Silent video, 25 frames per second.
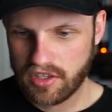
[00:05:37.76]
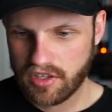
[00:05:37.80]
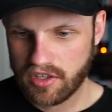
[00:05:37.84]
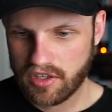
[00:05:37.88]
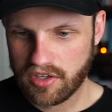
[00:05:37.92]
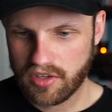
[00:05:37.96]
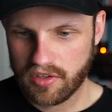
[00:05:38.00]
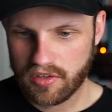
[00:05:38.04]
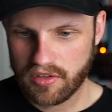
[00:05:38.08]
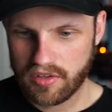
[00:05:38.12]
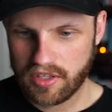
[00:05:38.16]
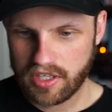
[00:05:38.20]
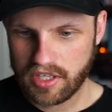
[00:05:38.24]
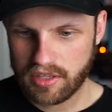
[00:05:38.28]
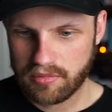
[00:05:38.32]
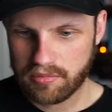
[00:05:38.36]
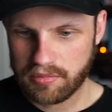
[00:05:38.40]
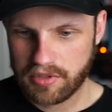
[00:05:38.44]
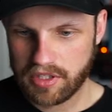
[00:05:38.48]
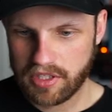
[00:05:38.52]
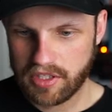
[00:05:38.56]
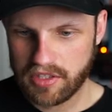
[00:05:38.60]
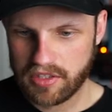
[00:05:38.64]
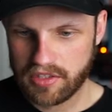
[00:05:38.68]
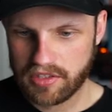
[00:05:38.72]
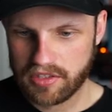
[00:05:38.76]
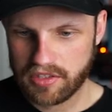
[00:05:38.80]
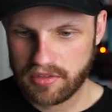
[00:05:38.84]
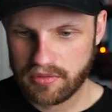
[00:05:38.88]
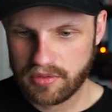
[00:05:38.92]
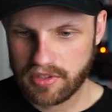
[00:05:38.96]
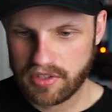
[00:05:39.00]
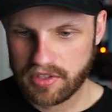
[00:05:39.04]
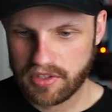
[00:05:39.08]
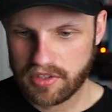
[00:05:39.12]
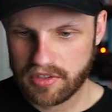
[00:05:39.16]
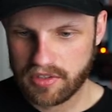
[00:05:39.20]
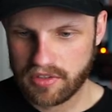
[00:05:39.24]
got that bit, so we
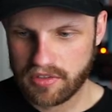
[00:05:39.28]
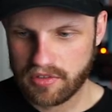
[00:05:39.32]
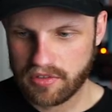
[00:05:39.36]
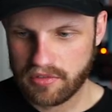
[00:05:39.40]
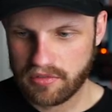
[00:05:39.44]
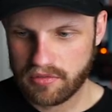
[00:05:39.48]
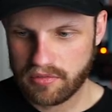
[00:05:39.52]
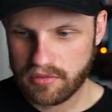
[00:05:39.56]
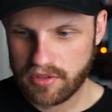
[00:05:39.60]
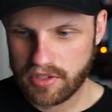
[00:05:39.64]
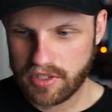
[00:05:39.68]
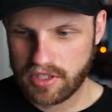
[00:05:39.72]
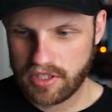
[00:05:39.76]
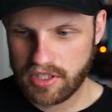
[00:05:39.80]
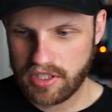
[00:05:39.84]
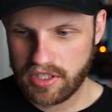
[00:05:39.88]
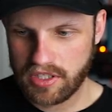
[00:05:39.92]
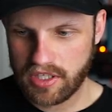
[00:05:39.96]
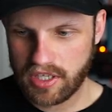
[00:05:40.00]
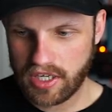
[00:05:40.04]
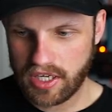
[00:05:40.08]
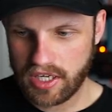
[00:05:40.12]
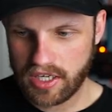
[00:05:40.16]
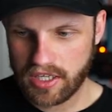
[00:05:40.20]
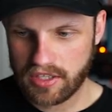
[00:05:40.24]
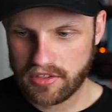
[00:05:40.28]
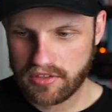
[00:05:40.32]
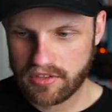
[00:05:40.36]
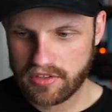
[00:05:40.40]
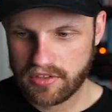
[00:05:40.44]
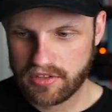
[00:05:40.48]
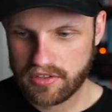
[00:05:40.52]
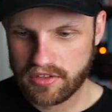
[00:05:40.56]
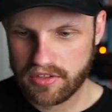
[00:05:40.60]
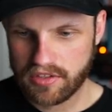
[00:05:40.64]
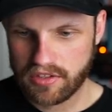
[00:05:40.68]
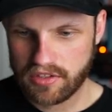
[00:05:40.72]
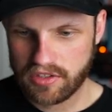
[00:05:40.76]
can really add
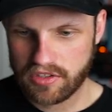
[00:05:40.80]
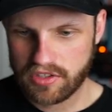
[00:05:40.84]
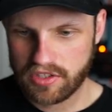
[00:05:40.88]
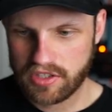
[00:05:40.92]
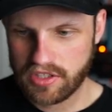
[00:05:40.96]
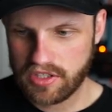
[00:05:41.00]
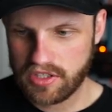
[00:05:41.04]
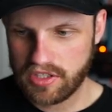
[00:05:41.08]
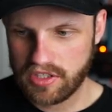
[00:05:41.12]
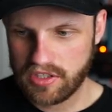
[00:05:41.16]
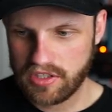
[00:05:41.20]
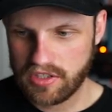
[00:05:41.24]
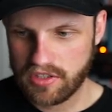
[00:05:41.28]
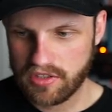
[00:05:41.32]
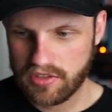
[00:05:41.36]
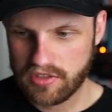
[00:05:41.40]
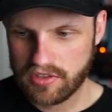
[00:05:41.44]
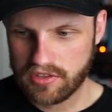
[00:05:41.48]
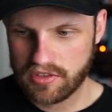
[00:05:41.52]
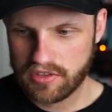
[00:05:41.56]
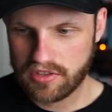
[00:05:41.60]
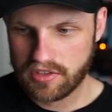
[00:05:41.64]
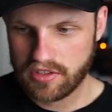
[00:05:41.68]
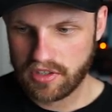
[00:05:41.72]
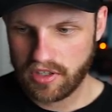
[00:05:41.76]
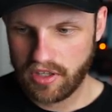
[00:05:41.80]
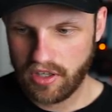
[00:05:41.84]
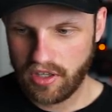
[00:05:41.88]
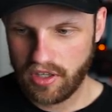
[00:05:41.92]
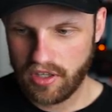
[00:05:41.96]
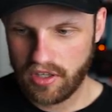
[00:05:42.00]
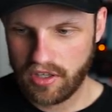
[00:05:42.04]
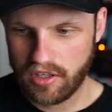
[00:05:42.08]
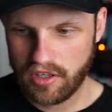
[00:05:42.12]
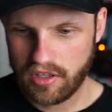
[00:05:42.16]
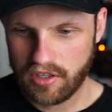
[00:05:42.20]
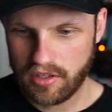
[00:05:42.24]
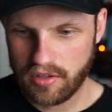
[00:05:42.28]
to the jeans.
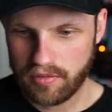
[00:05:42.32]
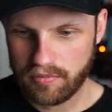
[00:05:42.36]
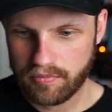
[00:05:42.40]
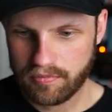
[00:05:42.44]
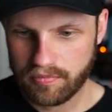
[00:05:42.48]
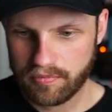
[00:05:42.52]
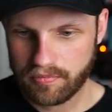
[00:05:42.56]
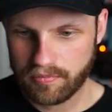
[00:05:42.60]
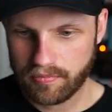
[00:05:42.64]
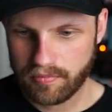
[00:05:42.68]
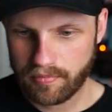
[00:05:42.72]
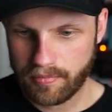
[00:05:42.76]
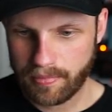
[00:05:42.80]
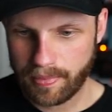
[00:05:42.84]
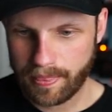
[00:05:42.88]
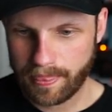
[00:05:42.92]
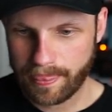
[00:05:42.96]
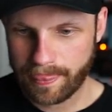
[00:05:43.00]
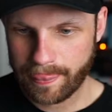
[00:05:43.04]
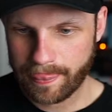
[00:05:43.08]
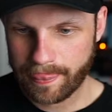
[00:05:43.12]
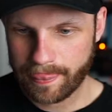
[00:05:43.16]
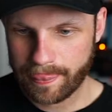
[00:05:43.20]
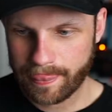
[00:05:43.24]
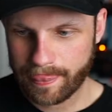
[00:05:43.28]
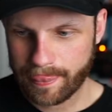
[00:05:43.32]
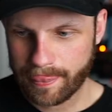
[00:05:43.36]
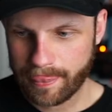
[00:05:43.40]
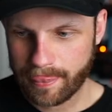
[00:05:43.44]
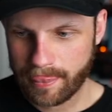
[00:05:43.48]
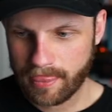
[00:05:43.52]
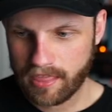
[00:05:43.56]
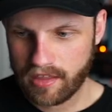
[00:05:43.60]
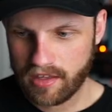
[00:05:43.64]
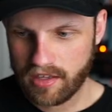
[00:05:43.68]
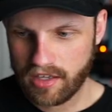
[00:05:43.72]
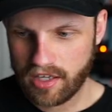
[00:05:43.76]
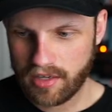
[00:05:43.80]
I
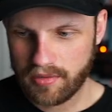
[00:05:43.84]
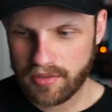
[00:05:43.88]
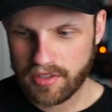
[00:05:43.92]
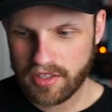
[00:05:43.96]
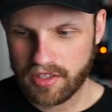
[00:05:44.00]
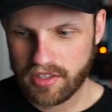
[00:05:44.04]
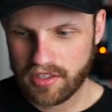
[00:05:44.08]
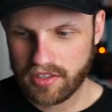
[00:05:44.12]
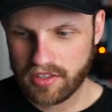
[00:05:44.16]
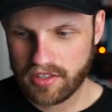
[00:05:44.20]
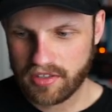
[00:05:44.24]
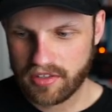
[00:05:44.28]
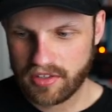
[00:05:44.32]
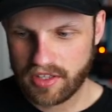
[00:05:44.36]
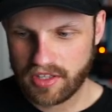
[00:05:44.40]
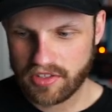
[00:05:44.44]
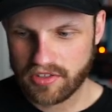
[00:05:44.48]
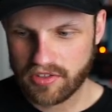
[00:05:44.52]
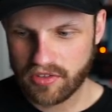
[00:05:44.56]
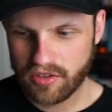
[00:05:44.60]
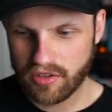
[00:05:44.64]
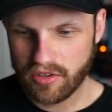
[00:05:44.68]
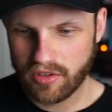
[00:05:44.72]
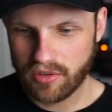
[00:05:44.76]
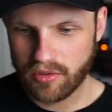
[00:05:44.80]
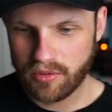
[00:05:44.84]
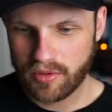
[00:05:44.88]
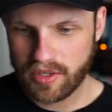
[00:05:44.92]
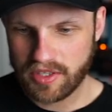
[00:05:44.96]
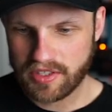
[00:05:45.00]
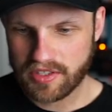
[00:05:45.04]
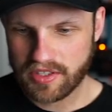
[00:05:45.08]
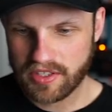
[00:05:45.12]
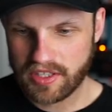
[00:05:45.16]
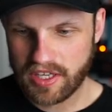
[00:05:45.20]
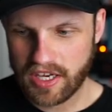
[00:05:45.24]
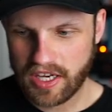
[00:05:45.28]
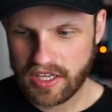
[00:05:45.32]
mean, there's not always
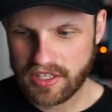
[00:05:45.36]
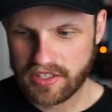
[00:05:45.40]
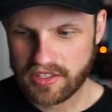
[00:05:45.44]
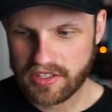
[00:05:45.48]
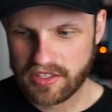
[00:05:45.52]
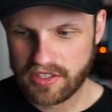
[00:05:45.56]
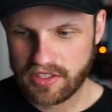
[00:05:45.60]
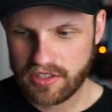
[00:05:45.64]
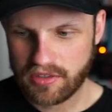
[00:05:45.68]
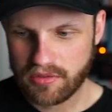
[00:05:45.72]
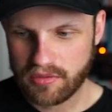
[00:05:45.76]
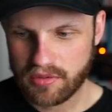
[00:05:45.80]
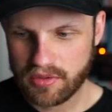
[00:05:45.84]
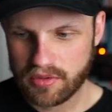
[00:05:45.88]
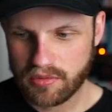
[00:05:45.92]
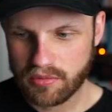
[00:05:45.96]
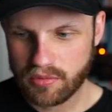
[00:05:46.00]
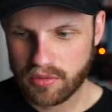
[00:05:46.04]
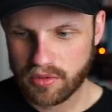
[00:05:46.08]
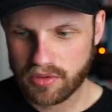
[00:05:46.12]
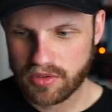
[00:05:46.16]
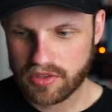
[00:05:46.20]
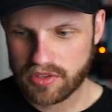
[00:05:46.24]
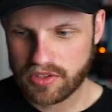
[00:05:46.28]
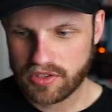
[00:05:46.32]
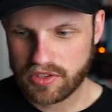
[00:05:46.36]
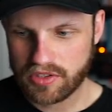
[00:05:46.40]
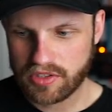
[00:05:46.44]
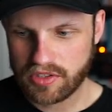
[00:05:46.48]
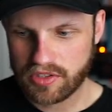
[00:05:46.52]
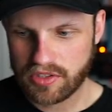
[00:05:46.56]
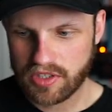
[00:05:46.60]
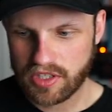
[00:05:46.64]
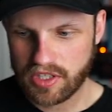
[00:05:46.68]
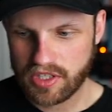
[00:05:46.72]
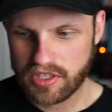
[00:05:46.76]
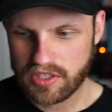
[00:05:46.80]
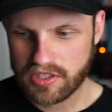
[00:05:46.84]
a case that you would want to do
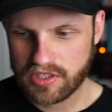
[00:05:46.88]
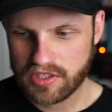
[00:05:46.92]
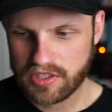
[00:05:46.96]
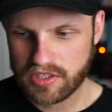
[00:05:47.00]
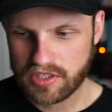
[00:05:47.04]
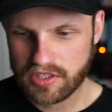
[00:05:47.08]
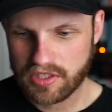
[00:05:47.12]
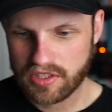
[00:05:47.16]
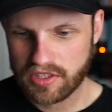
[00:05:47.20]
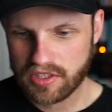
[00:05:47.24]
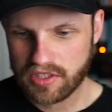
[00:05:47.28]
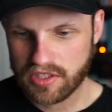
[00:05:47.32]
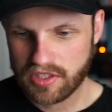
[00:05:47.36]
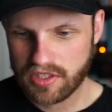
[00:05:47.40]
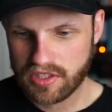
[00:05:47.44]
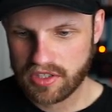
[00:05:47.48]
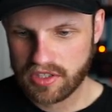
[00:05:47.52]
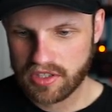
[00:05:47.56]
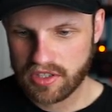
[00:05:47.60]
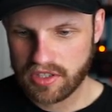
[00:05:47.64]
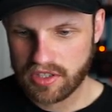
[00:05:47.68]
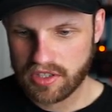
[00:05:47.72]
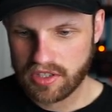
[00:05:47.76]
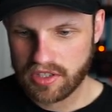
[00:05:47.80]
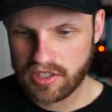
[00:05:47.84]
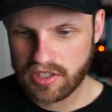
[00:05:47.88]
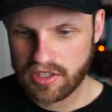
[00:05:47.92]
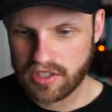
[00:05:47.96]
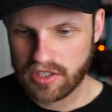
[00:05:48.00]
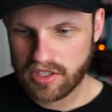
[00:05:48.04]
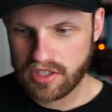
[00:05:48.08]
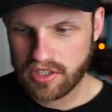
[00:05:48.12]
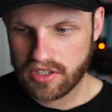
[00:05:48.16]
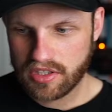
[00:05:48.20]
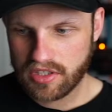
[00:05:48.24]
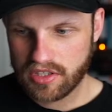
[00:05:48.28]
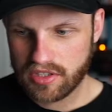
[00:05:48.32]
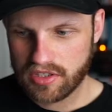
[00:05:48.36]
this,
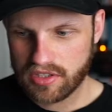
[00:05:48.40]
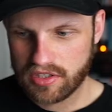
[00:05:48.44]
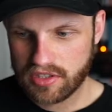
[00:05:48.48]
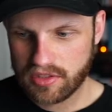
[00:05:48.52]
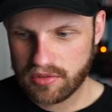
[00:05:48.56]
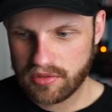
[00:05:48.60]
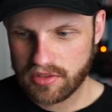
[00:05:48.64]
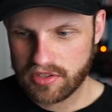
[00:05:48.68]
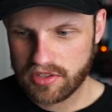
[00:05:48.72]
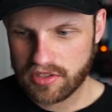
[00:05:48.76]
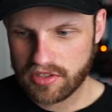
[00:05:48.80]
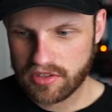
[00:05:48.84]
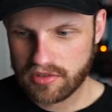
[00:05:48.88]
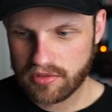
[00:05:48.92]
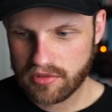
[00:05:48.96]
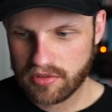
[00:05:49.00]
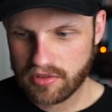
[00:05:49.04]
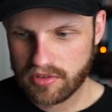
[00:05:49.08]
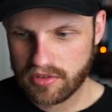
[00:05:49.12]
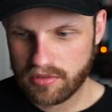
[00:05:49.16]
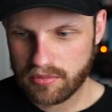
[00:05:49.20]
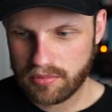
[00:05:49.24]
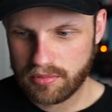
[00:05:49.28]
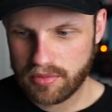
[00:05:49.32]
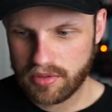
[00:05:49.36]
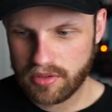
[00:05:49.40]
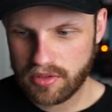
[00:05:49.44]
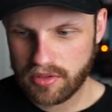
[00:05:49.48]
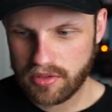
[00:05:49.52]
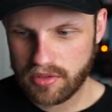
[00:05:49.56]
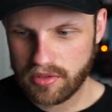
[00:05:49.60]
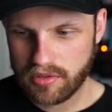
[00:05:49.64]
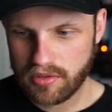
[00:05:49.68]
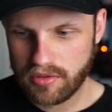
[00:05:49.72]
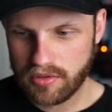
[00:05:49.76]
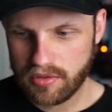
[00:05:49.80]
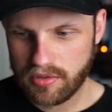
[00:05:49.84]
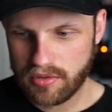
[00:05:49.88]
so we just want the
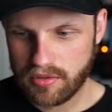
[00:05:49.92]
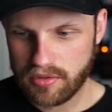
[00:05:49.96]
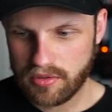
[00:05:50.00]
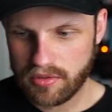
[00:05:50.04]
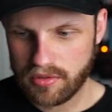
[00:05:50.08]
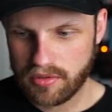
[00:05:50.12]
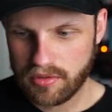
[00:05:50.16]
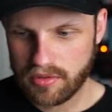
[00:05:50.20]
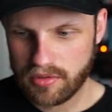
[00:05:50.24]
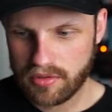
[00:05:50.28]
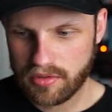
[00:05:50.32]
bluey